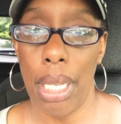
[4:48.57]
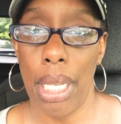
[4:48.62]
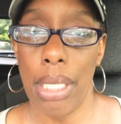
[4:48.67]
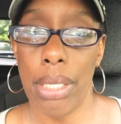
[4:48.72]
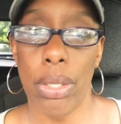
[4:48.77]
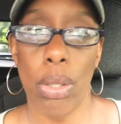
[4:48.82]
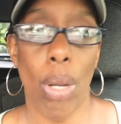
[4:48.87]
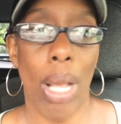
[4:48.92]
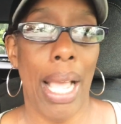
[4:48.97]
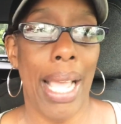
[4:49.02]

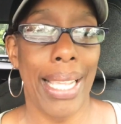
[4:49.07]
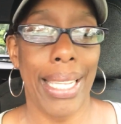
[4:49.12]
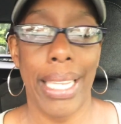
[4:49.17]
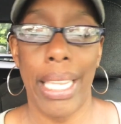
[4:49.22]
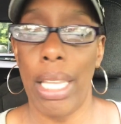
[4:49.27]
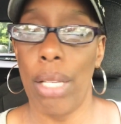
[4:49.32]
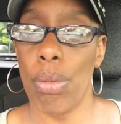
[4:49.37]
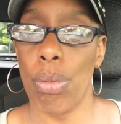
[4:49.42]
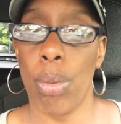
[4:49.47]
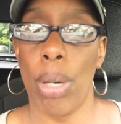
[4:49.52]
So I
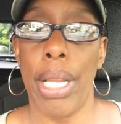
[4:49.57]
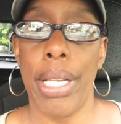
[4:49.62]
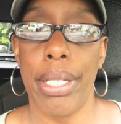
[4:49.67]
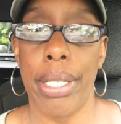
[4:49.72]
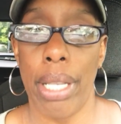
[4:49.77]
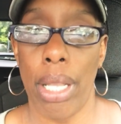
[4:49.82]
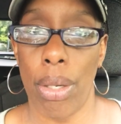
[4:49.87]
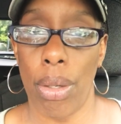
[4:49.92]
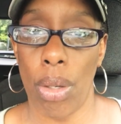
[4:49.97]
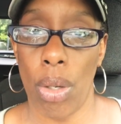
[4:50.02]
can't write
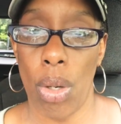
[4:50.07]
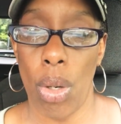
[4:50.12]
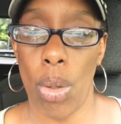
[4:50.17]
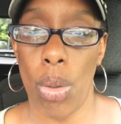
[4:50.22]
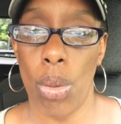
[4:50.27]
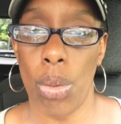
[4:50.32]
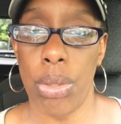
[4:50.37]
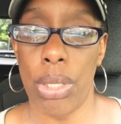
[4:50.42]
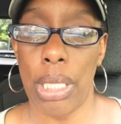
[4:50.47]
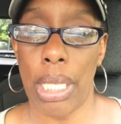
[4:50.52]
down a
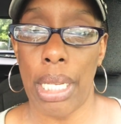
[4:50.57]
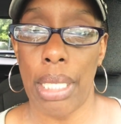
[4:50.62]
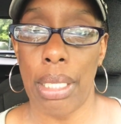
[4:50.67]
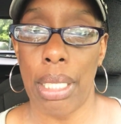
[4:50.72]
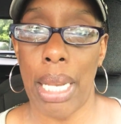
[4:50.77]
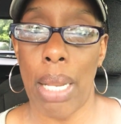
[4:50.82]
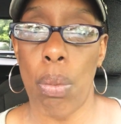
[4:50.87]
goal saying that